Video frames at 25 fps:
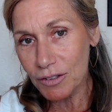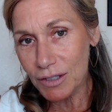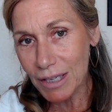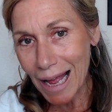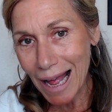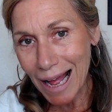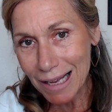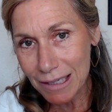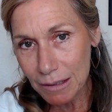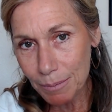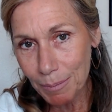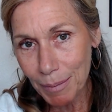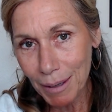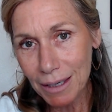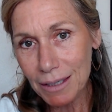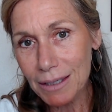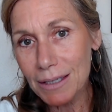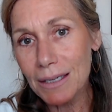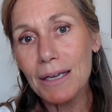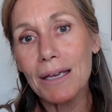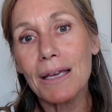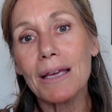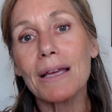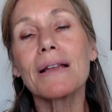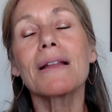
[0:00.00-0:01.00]

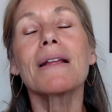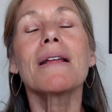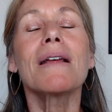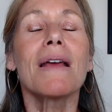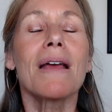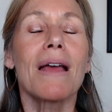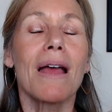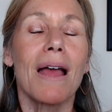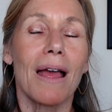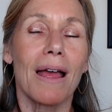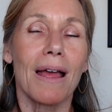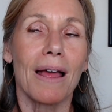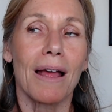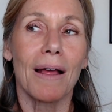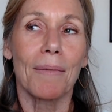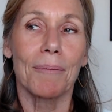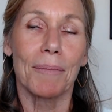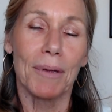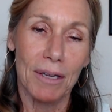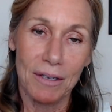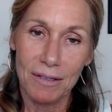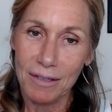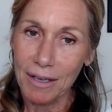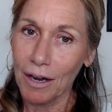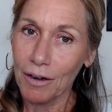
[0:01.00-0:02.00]
aspecting it, and
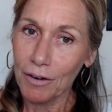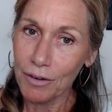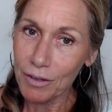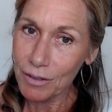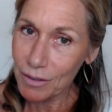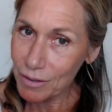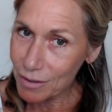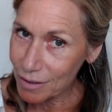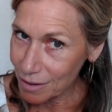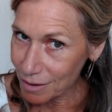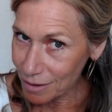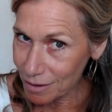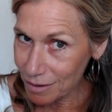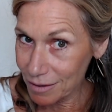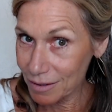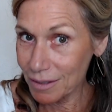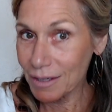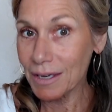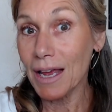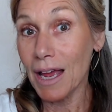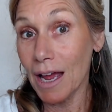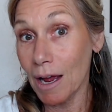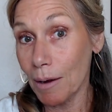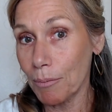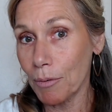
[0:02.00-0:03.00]
because Saturn is in
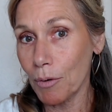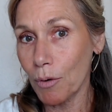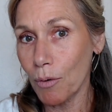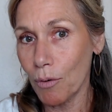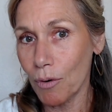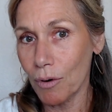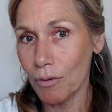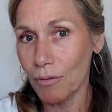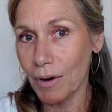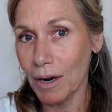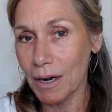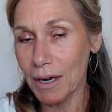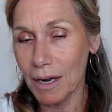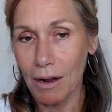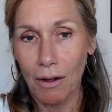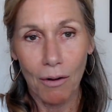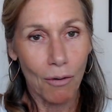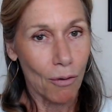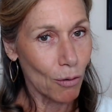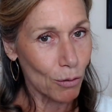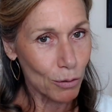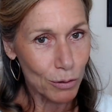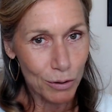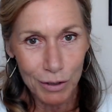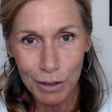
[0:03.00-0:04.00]
Capricorn right now,
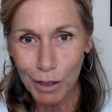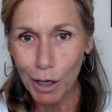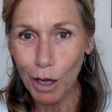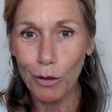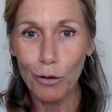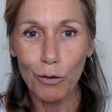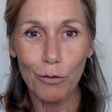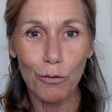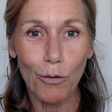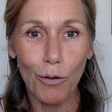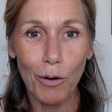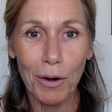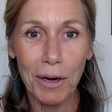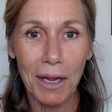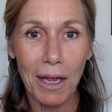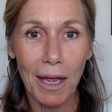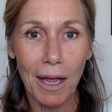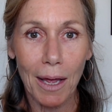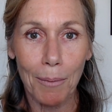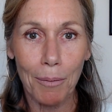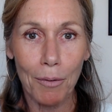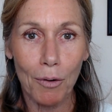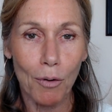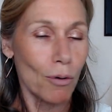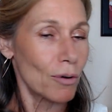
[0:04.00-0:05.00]
holding down the fort in
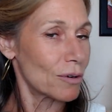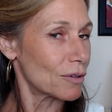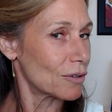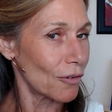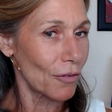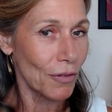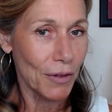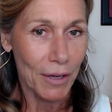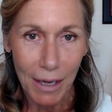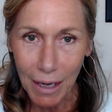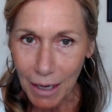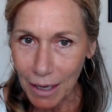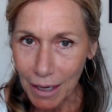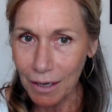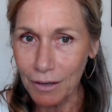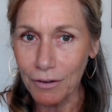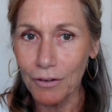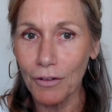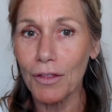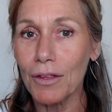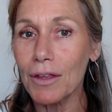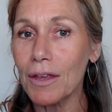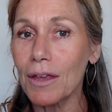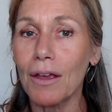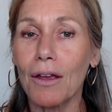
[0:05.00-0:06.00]
Capricorn until the end of
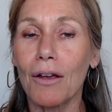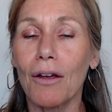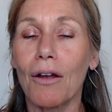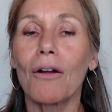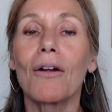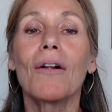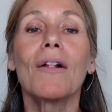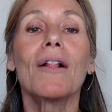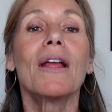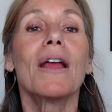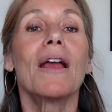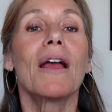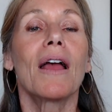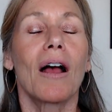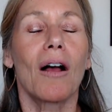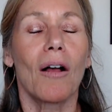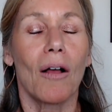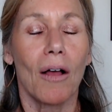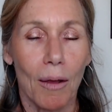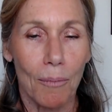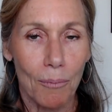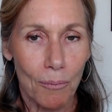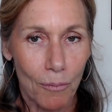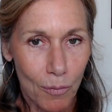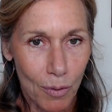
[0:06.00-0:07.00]
the year,
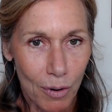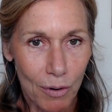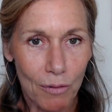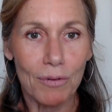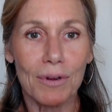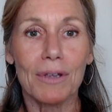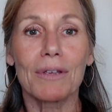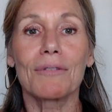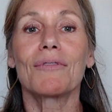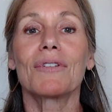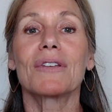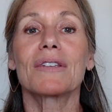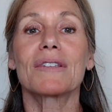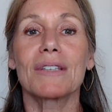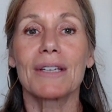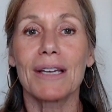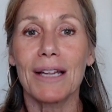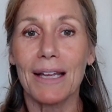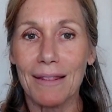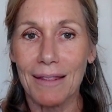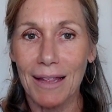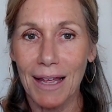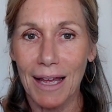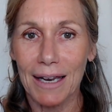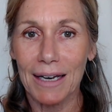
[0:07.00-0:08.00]
we're
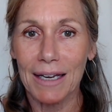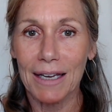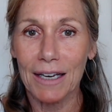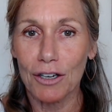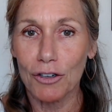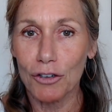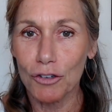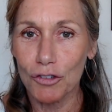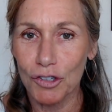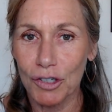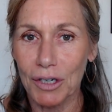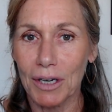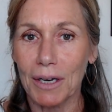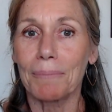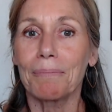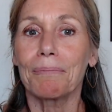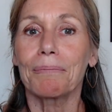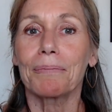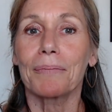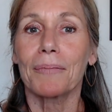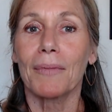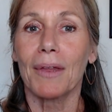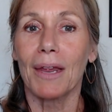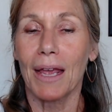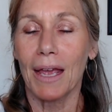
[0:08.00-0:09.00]
revisiting that energy
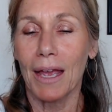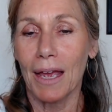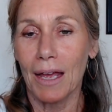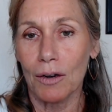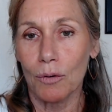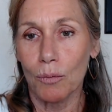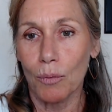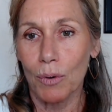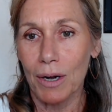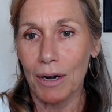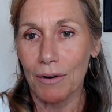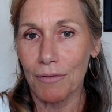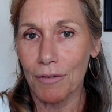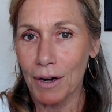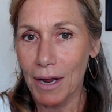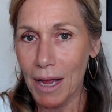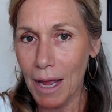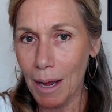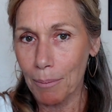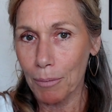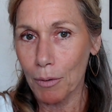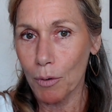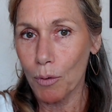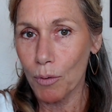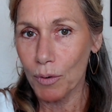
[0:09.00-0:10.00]
and whatever
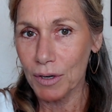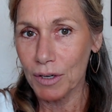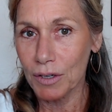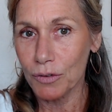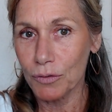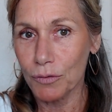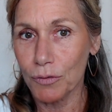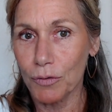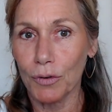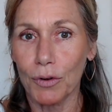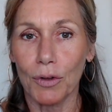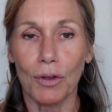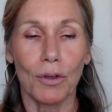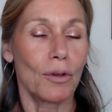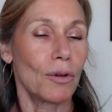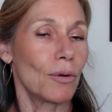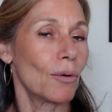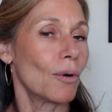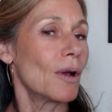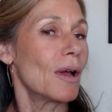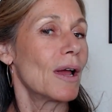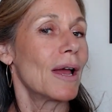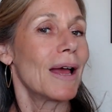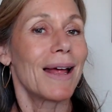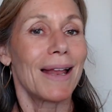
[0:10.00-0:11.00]
Capricorn is for
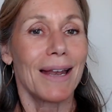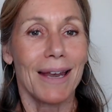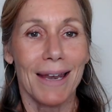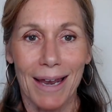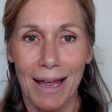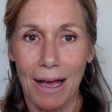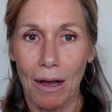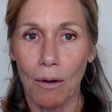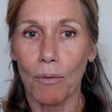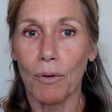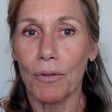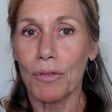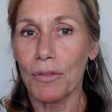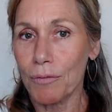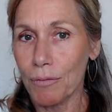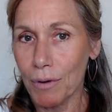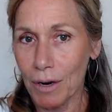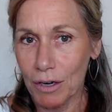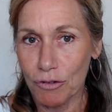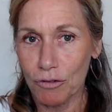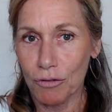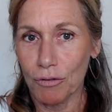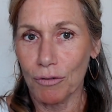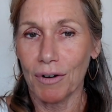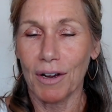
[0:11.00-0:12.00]
you. Now with the
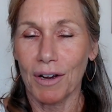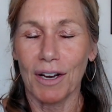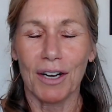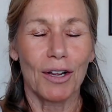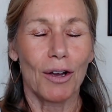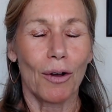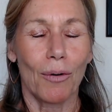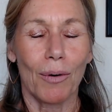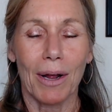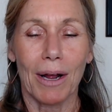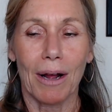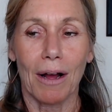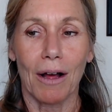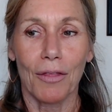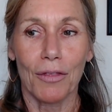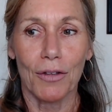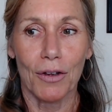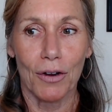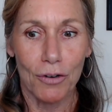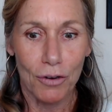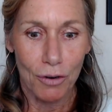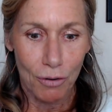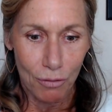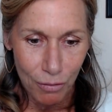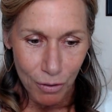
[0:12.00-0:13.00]
retrograde going on
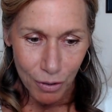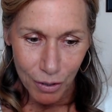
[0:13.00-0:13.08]
there, you're